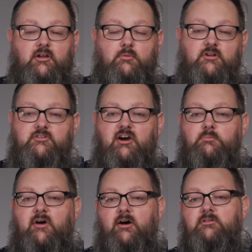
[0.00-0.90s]
And I want to talk
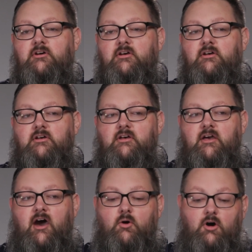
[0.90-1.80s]
about
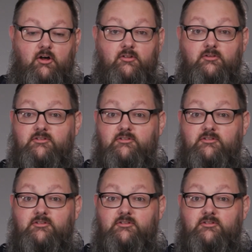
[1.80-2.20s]
how all the